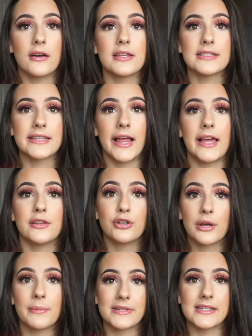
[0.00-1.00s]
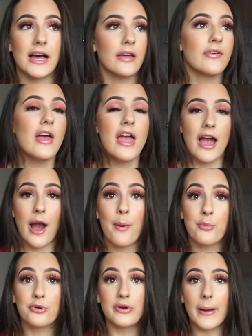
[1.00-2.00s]
Honestly, look at myself.
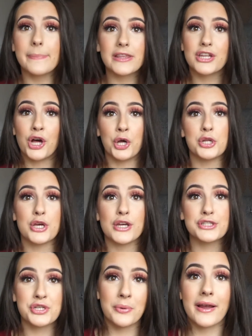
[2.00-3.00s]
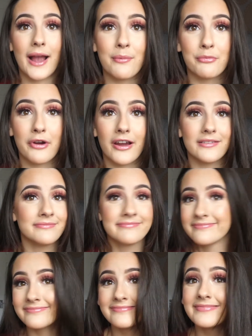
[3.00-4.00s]
I'm rambling on to a camera.
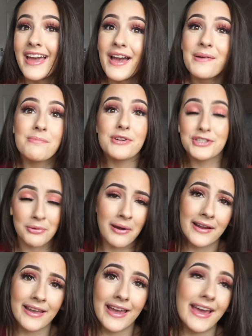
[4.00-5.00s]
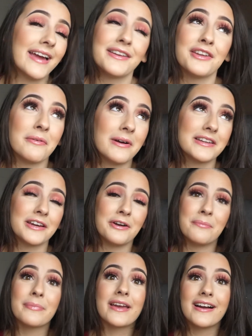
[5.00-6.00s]
But do I care? No, I
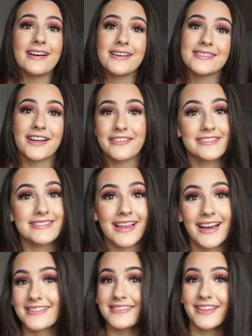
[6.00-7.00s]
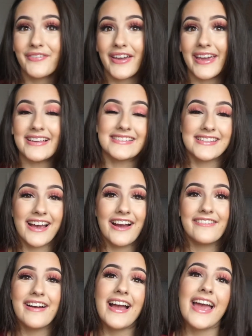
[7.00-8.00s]
don't, because honestly, I just love it.
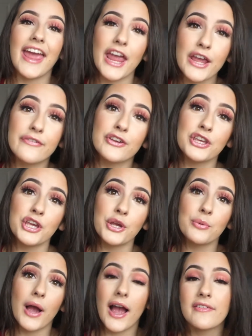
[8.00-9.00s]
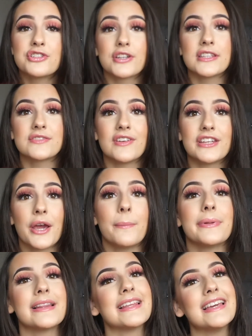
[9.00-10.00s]
So if you have enjoyed this video,
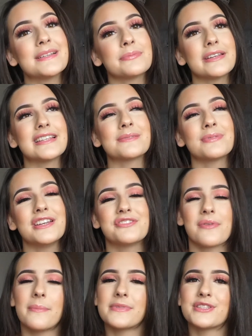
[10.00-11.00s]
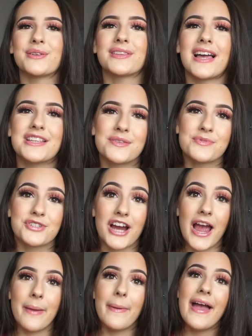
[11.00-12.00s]
please, please, please remember to like,
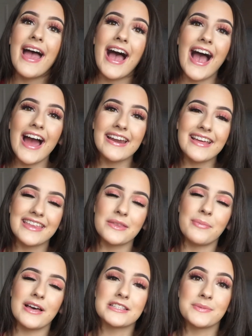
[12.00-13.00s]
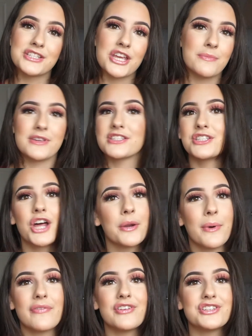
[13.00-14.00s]
subscribe, and hit the bell to make sure you miss none of
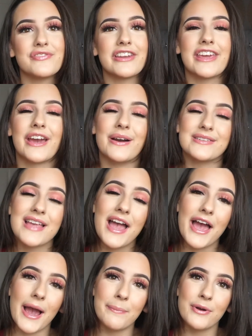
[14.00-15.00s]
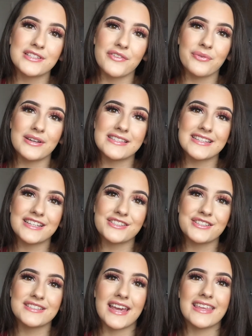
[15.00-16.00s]
my future videos. I post every Wednesday and
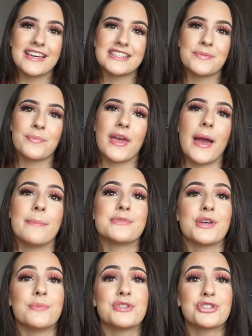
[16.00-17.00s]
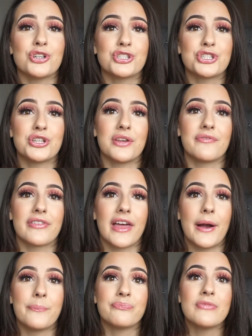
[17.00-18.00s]
Sunday, 8:30 p.m, so be sure to tune in for
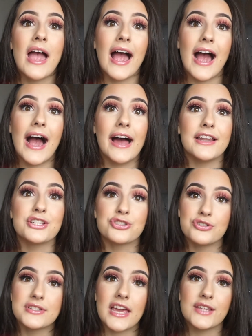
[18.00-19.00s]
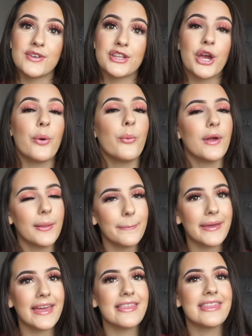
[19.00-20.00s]
that. And Sunday's video will
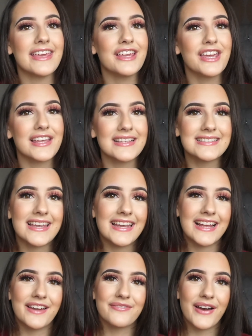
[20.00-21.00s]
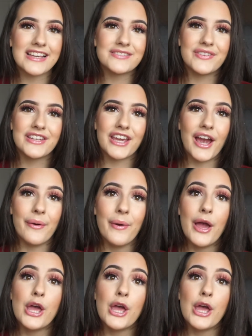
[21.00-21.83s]
be the girly teen advice video.